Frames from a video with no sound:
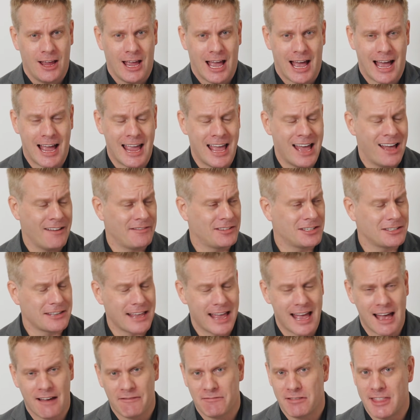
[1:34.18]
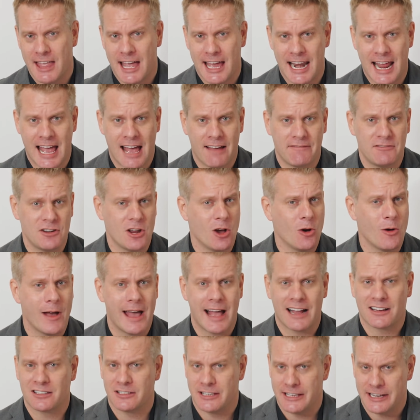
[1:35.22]
I have staff that have no
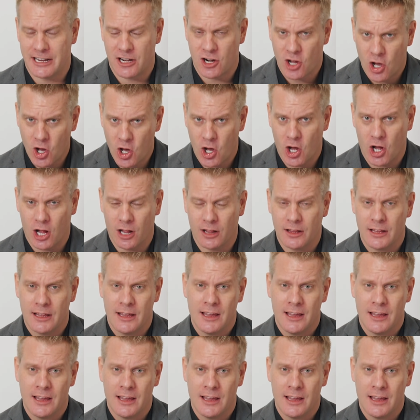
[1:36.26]
accent at all.